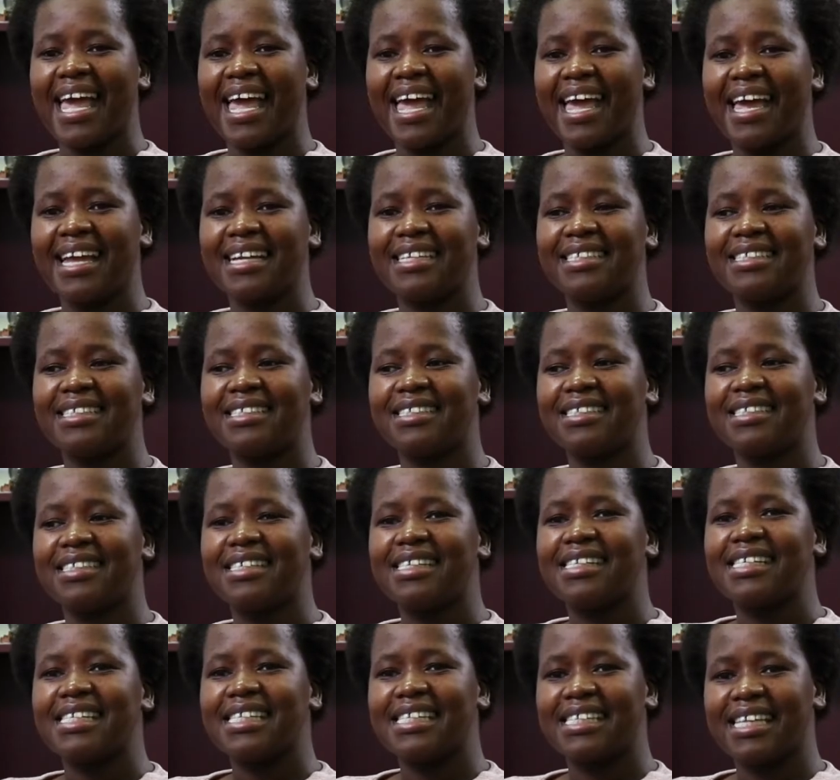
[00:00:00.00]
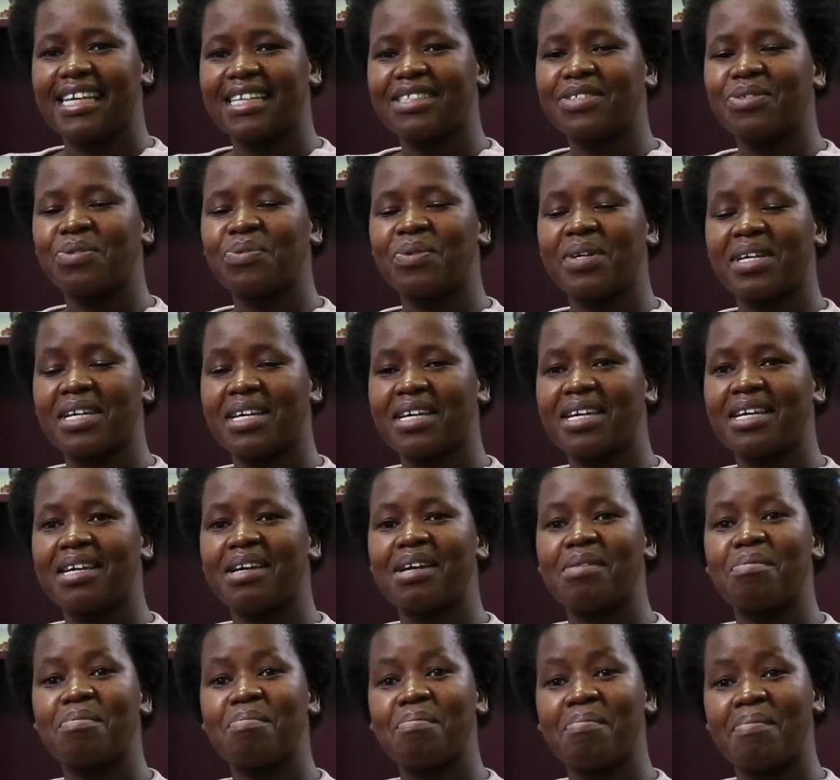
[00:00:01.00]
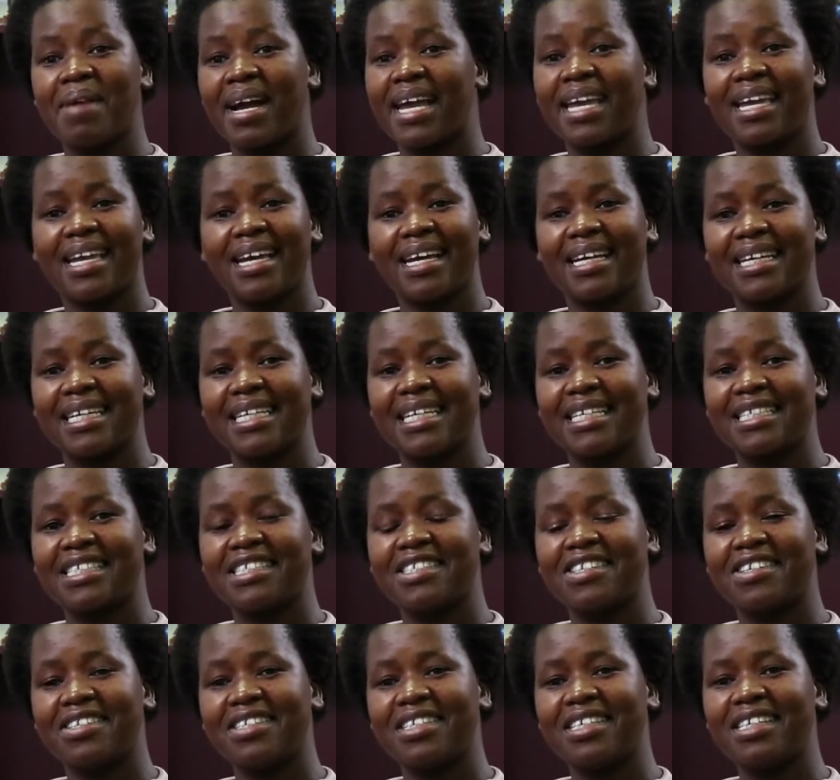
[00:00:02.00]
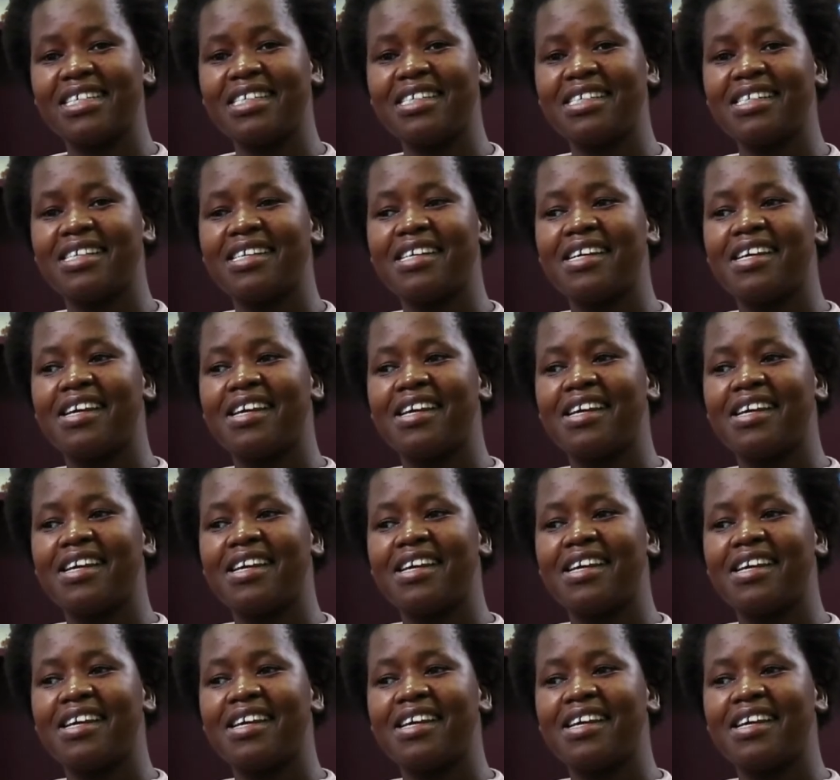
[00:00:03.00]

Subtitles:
And that's where my career started.